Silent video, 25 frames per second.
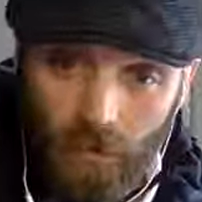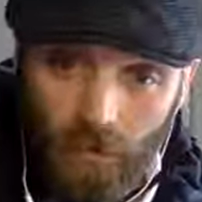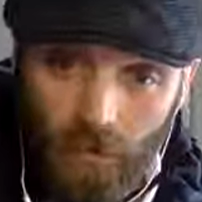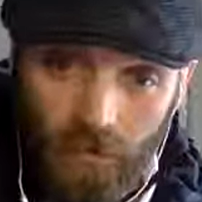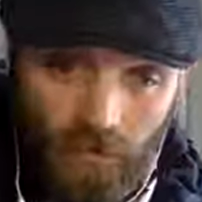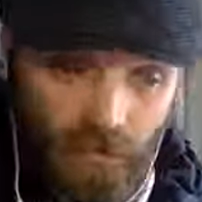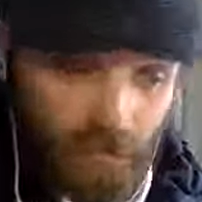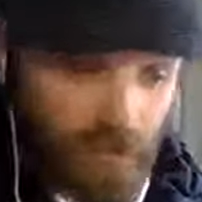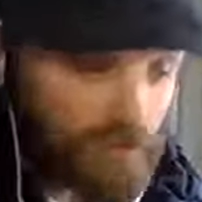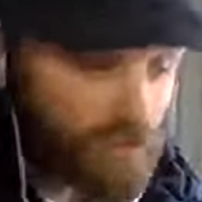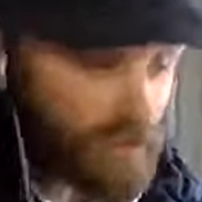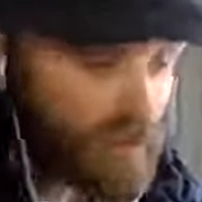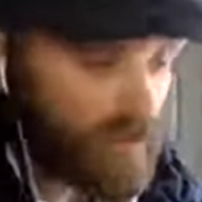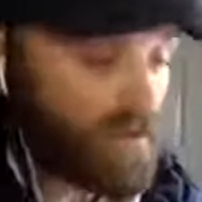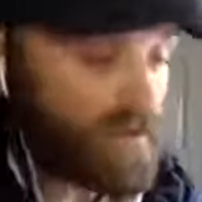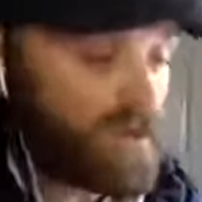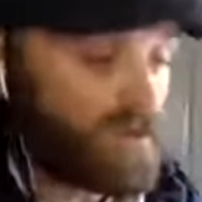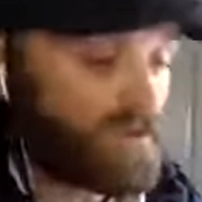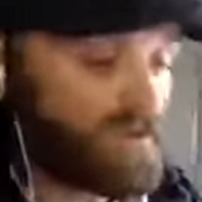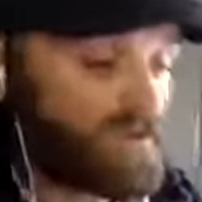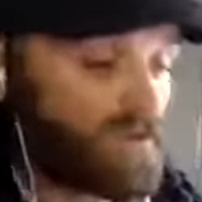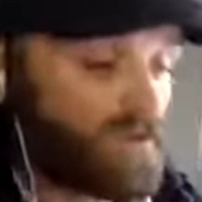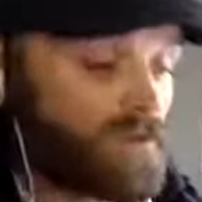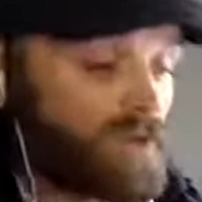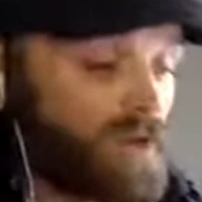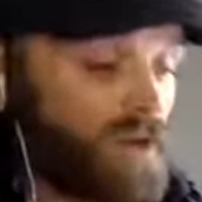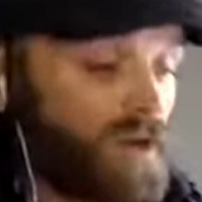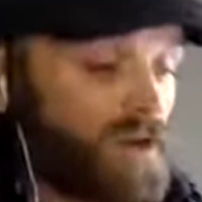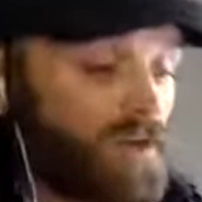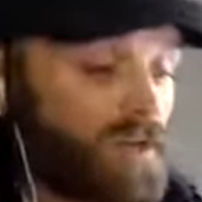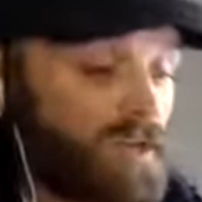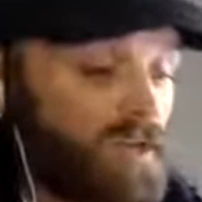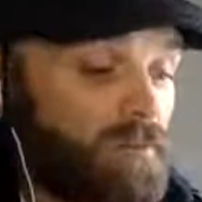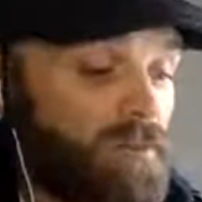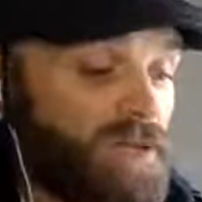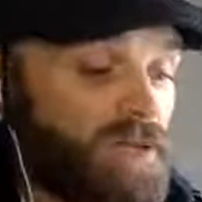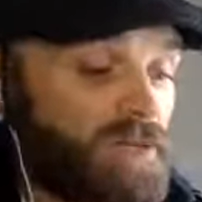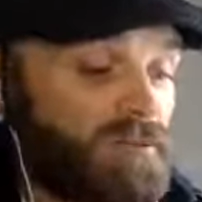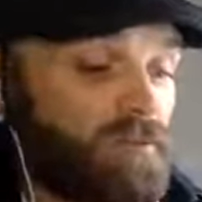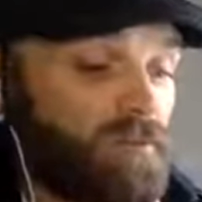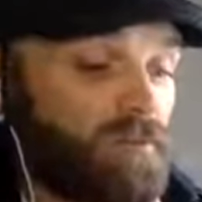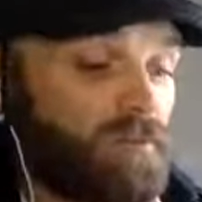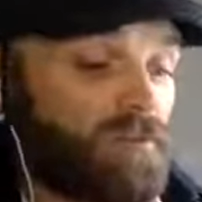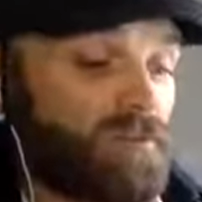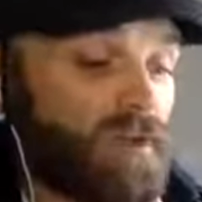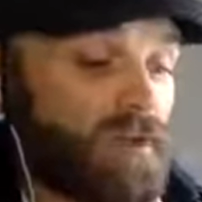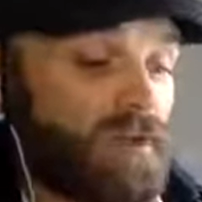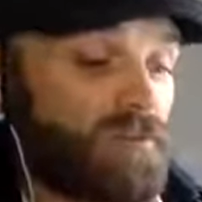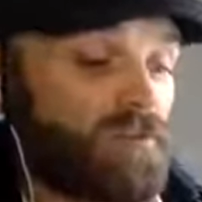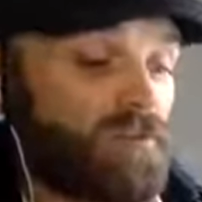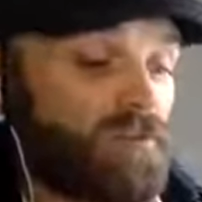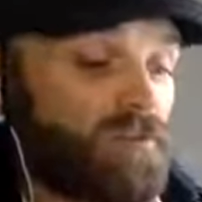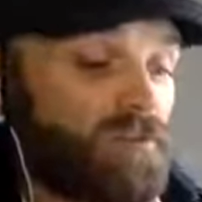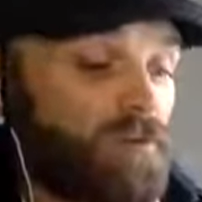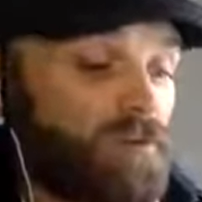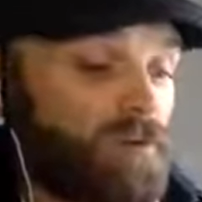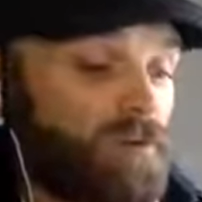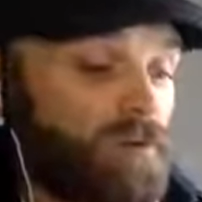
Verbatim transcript: So there he is, look there, that makes no sense.